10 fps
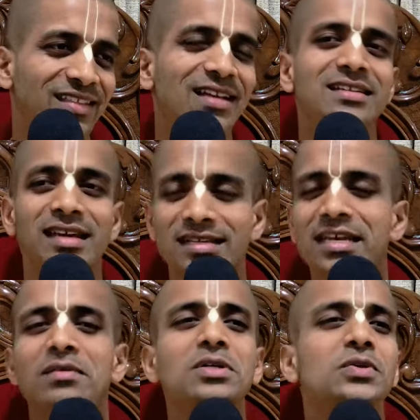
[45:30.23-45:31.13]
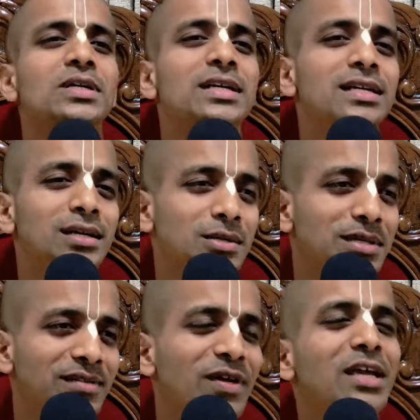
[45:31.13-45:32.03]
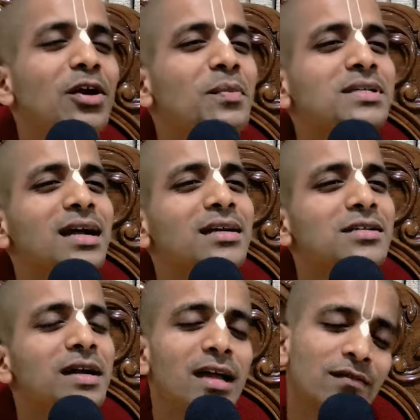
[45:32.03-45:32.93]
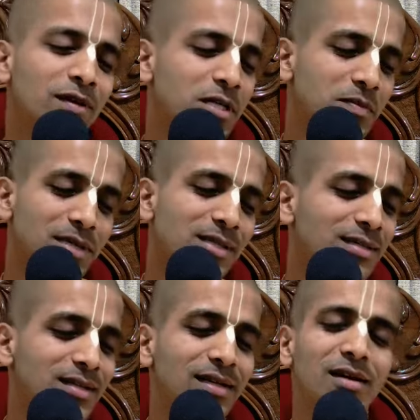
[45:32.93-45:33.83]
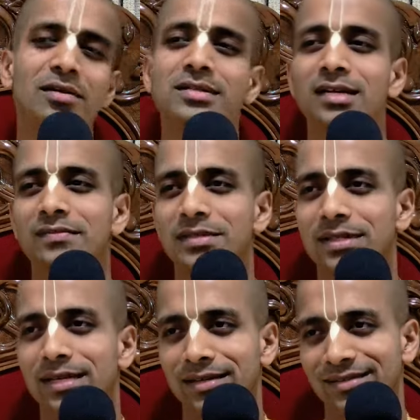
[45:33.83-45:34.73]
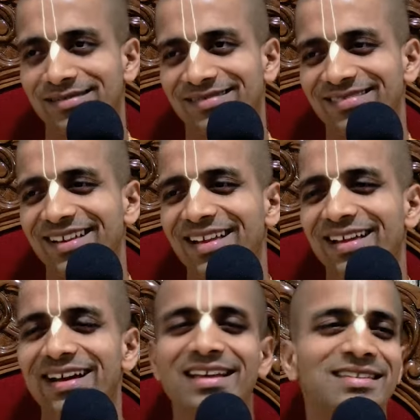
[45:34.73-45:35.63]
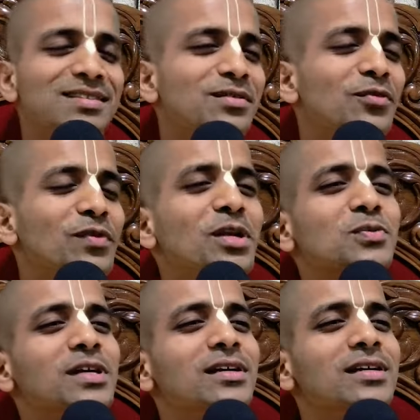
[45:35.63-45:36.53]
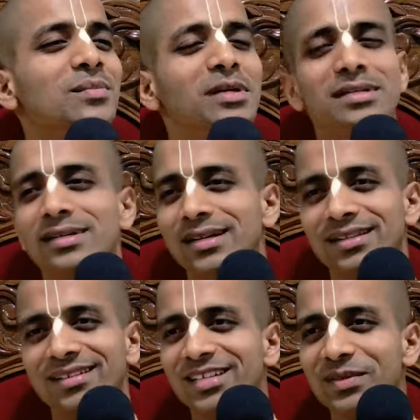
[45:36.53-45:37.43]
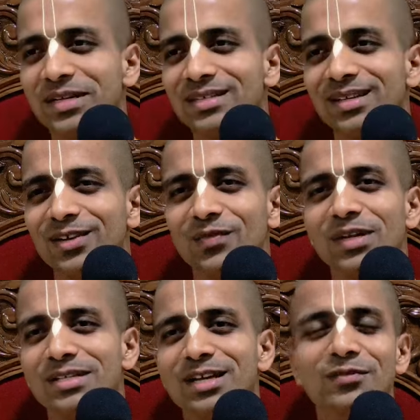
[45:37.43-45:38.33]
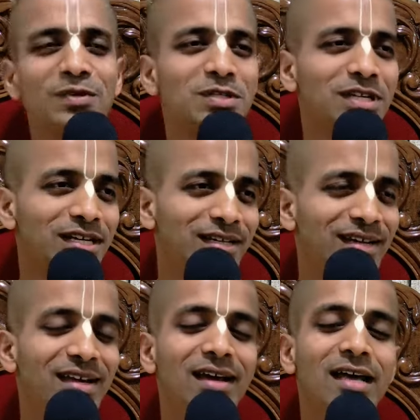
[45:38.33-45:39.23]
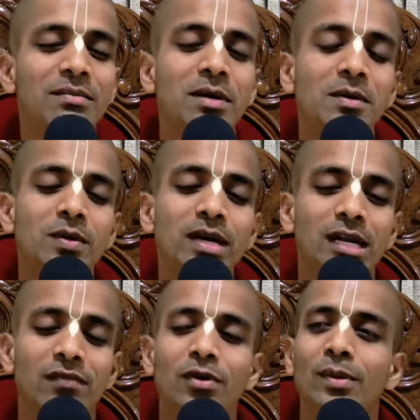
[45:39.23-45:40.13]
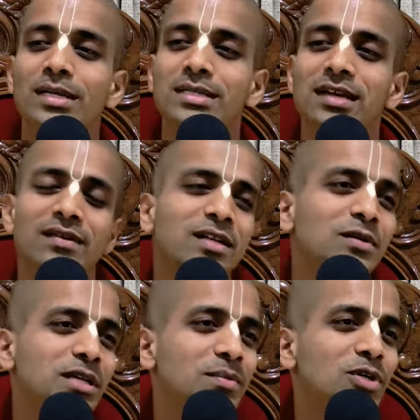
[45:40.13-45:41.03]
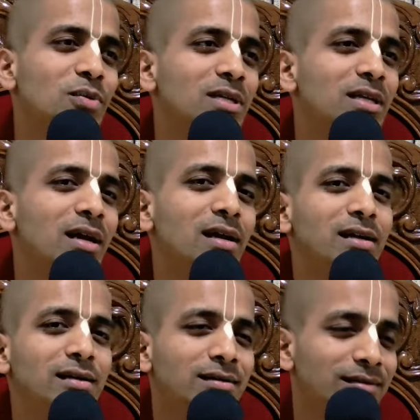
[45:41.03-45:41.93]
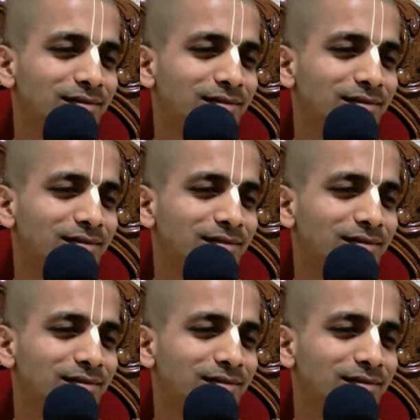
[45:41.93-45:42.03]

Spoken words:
That yes, I want to attain Krishna. We cannot be satisfied. I finished my 16 rounds, done for today. I finished my 30 minutes reading, 30 minutes hearing, finished, done for today. At about 24/7, he was absorbed and crying.